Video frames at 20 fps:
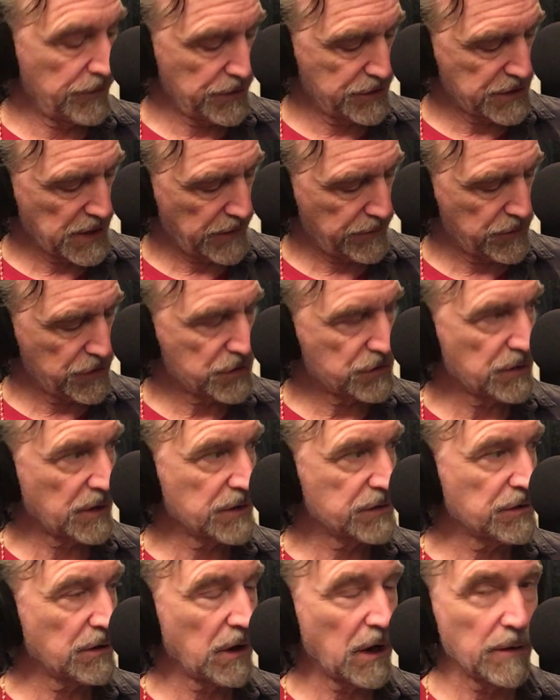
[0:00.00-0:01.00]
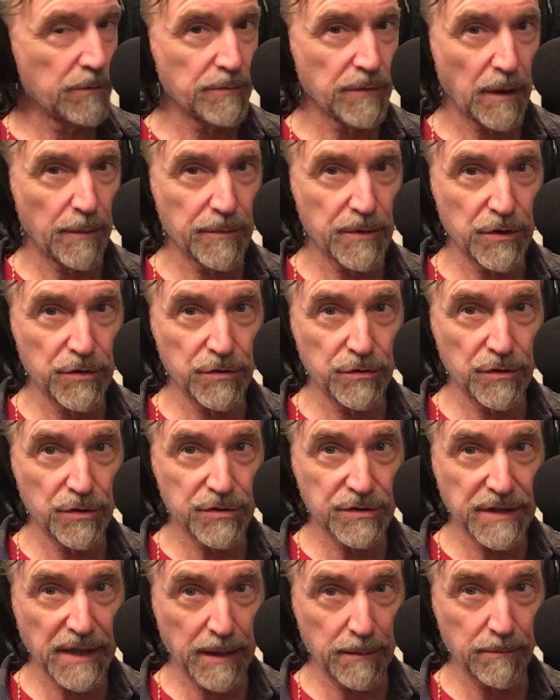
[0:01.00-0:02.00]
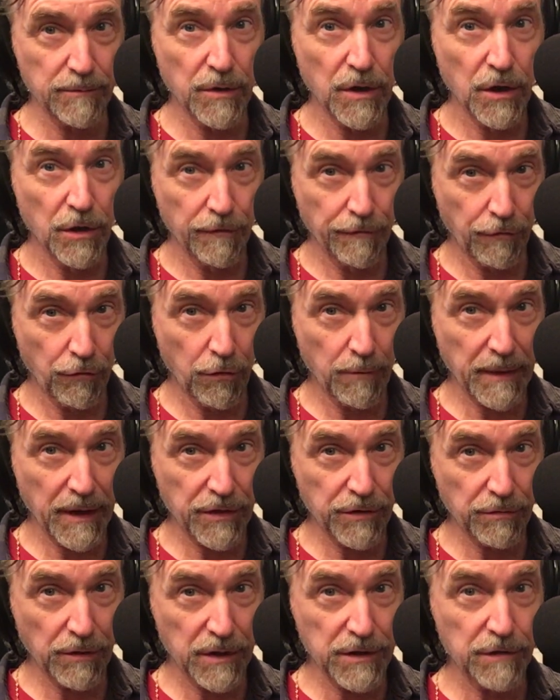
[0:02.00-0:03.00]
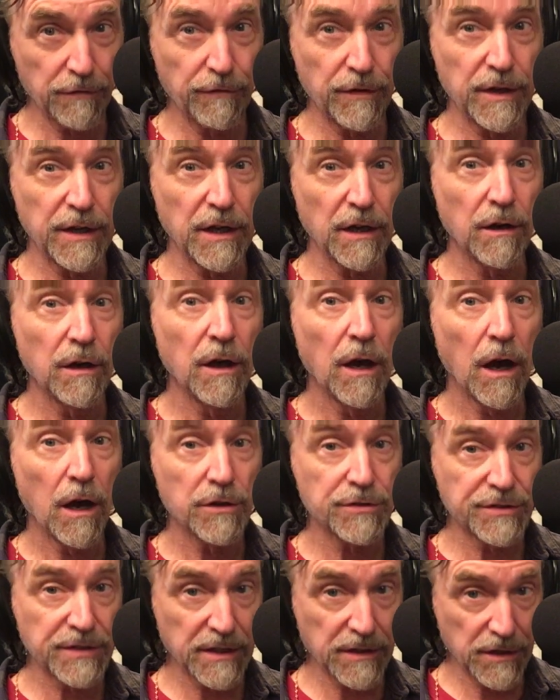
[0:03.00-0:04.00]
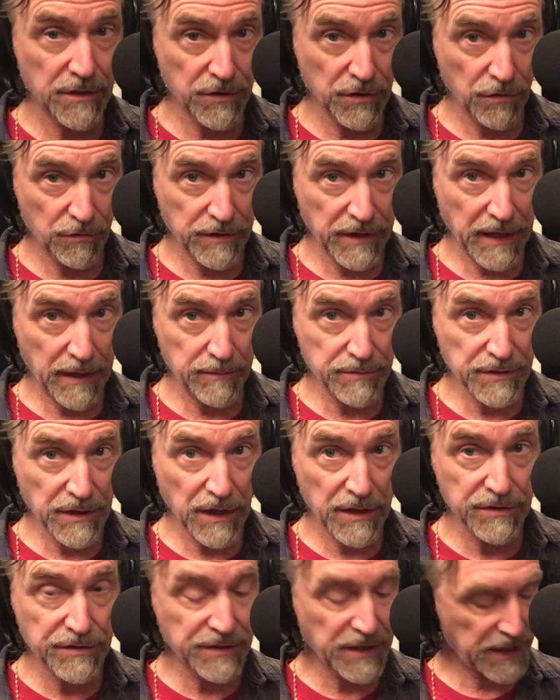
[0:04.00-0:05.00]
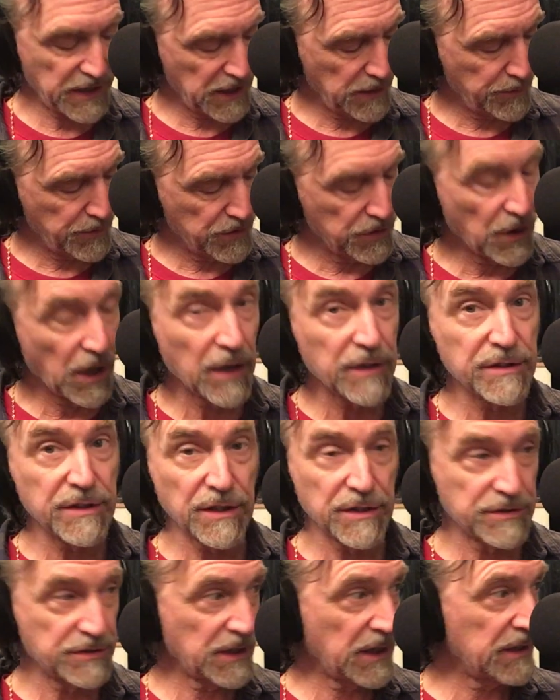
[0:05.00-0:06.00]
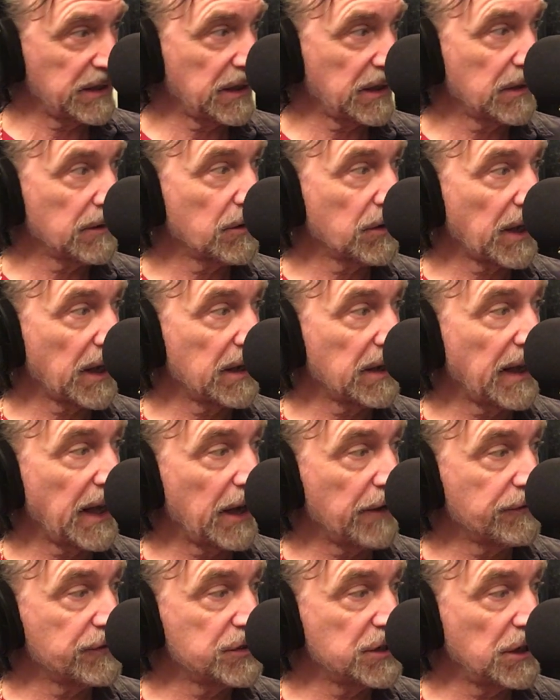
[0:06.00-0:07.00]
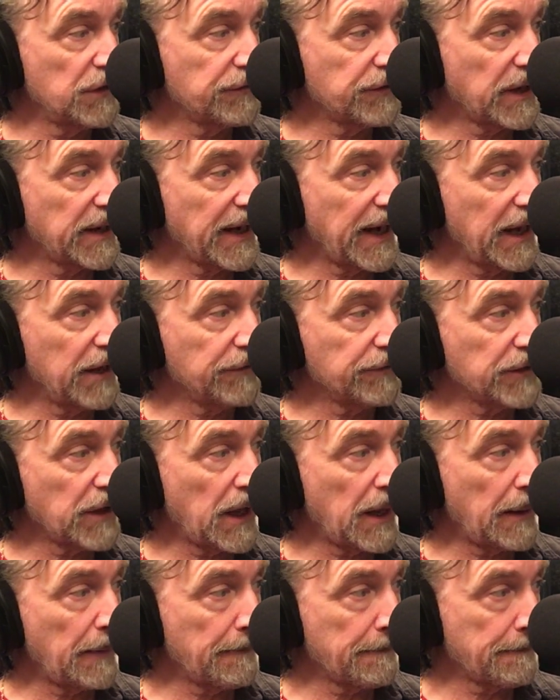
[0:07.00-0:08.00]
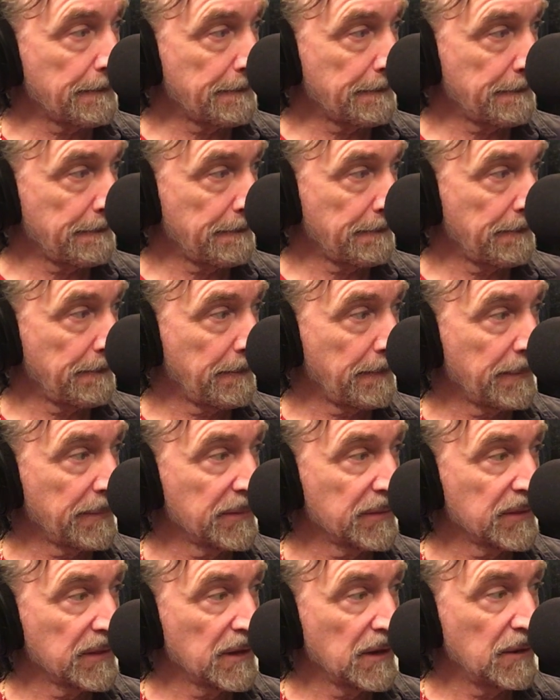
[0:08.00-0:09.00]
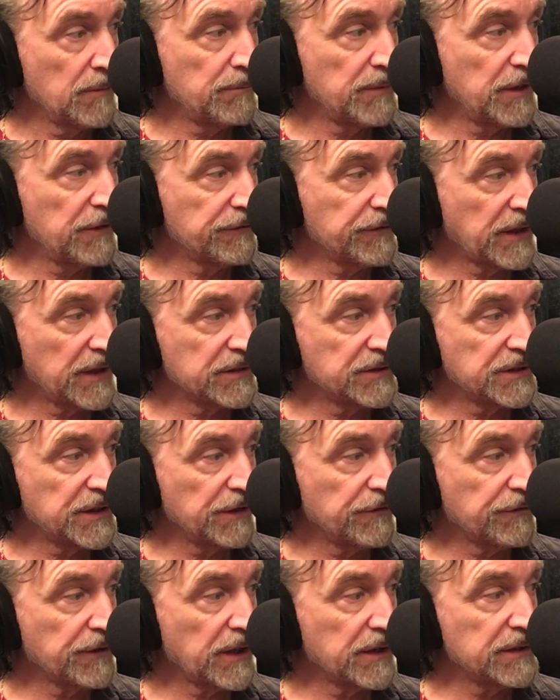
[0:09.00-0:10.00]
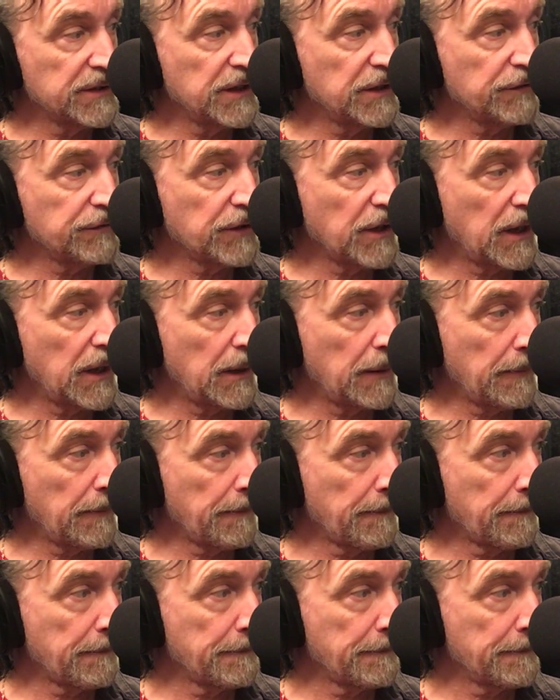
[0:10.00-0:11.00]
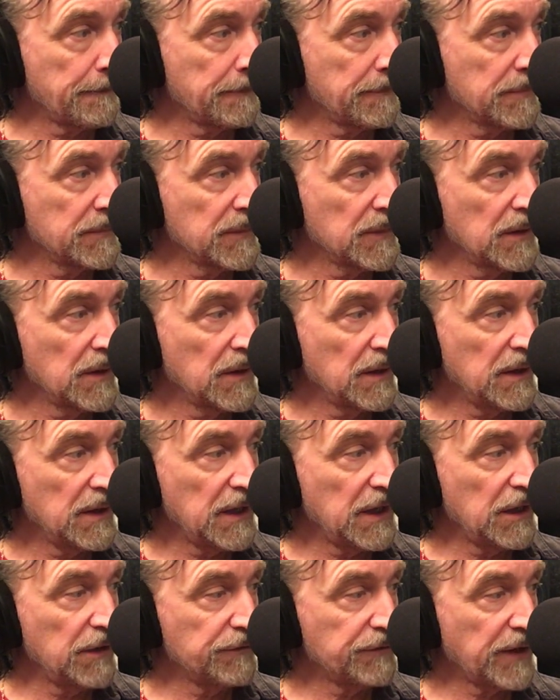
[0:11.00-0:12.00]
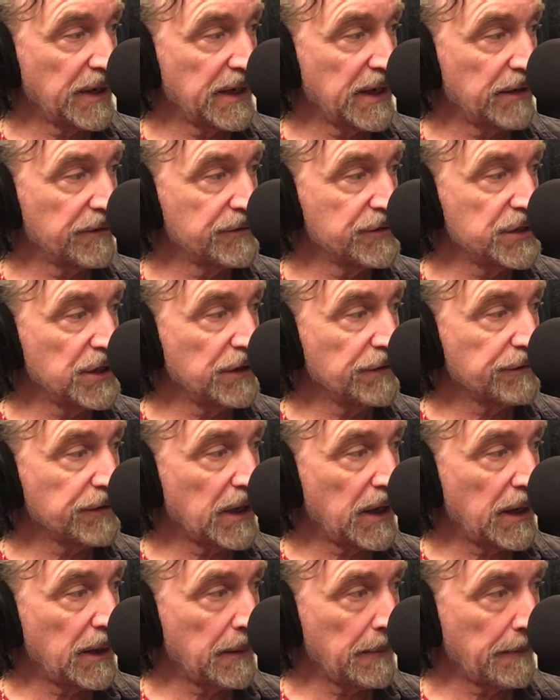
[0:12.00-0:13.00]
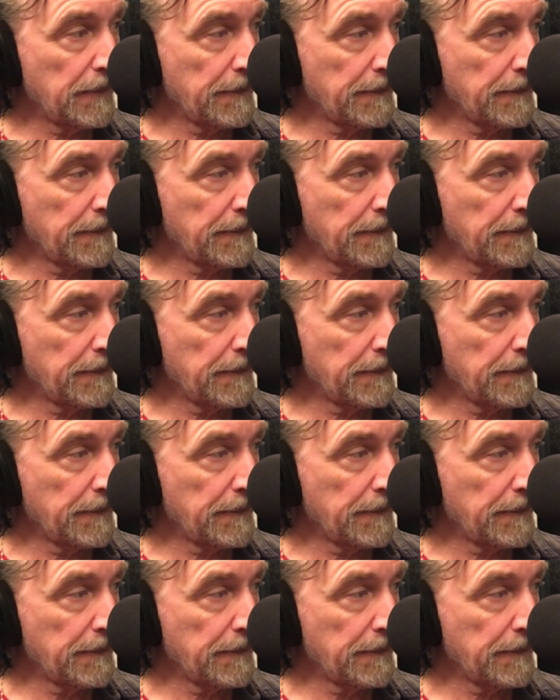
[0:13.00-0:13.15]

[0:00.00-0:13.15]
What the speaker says: 7 string. So I'm going to do the same format throughout the video. I'll say the note names ascending but not descending. Okay, F, G flat, A flat, B flat, C flat, D flat, E flat, F, G flat,